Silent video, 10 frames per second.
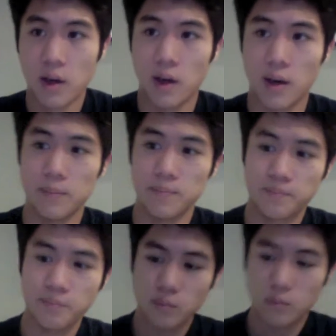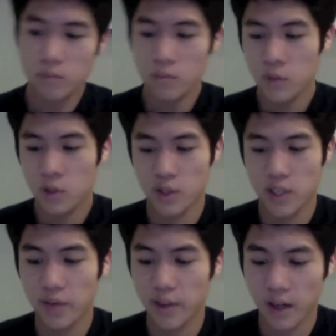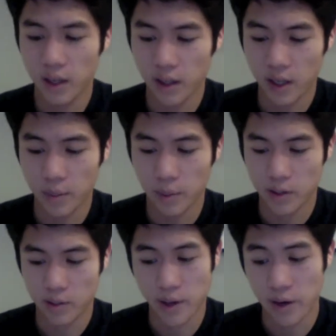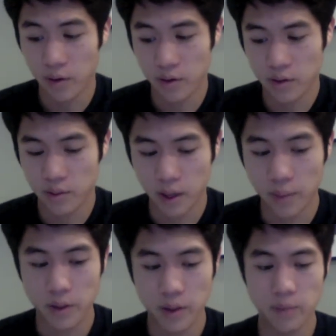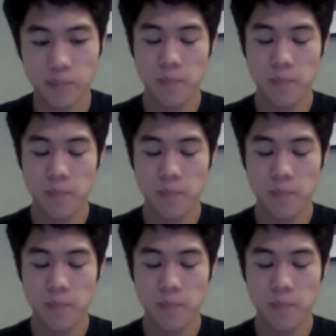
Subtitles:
So it's definitely got a leg up on its competitors, in my opinion.